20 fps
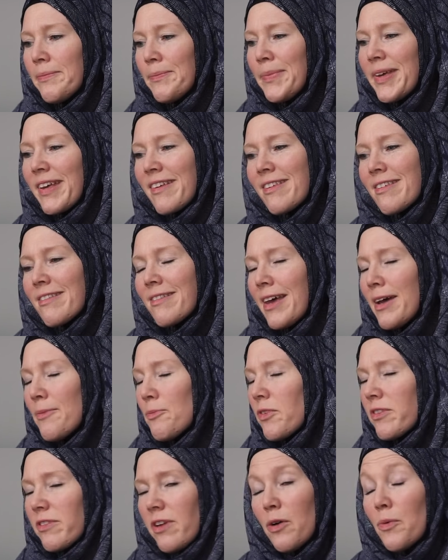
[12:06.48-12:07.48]

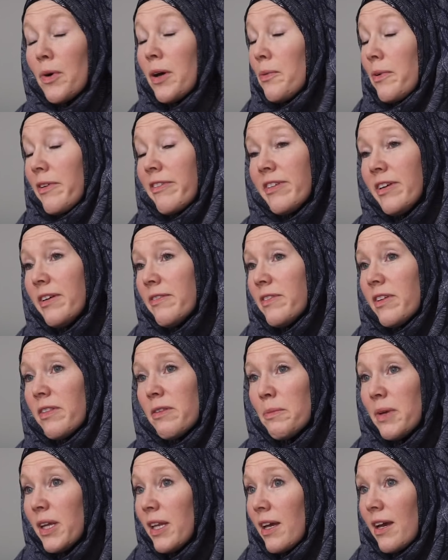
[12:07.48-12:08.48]
Islam was not well received in
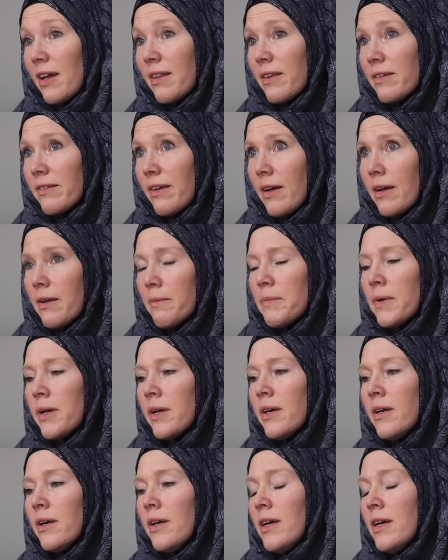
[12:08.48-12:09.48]
the media at the time.